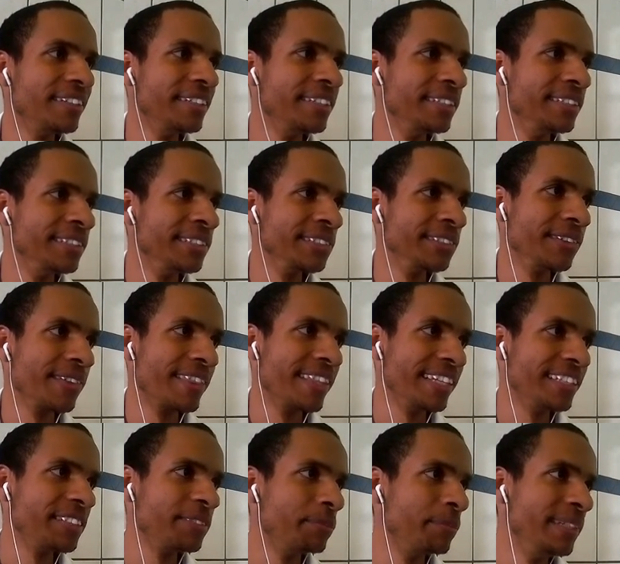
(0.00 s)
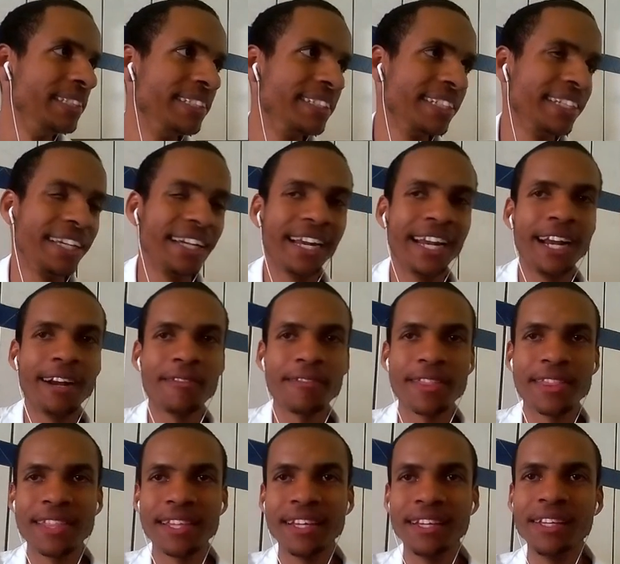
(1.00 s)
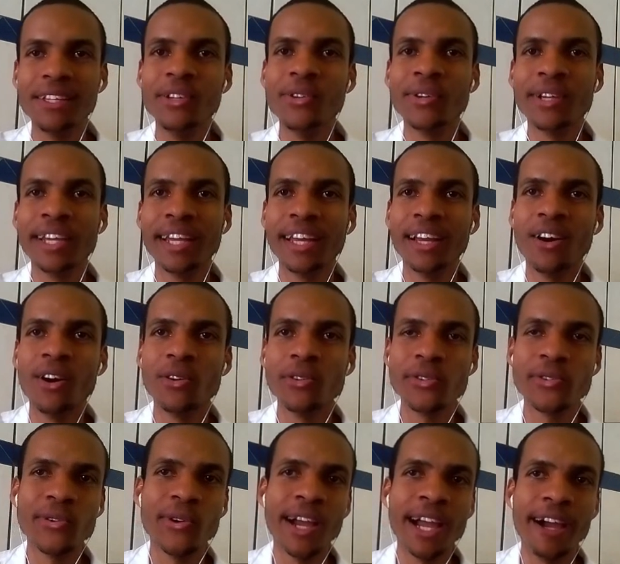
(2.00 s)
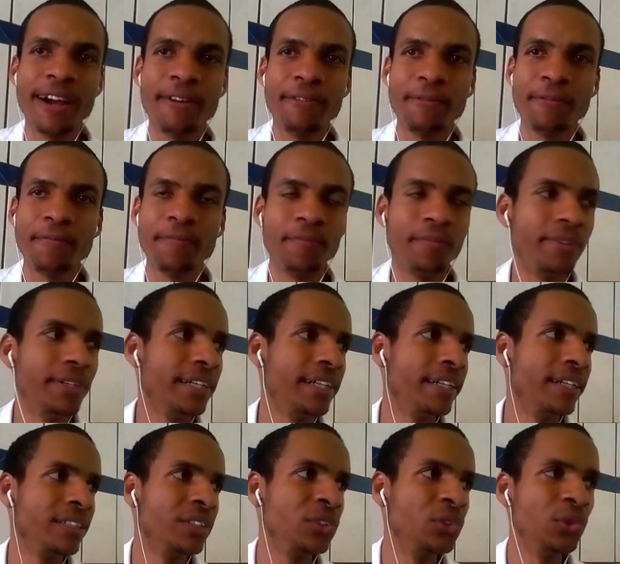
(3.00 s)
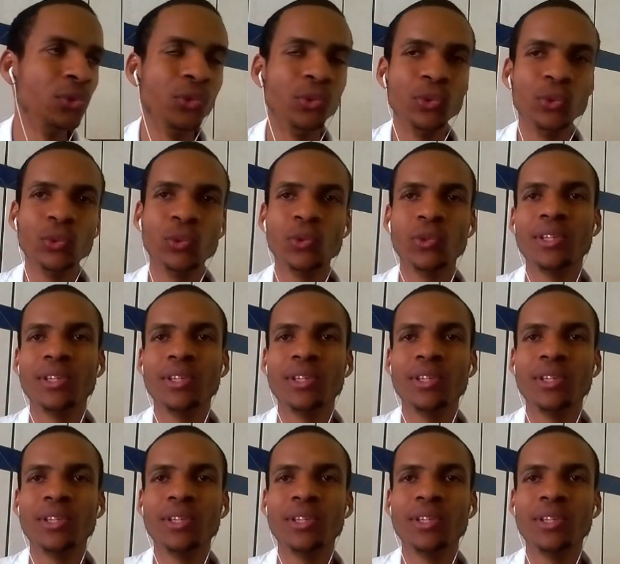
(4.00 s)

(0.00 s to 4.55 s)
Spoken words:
So that's basically everything. You can also have do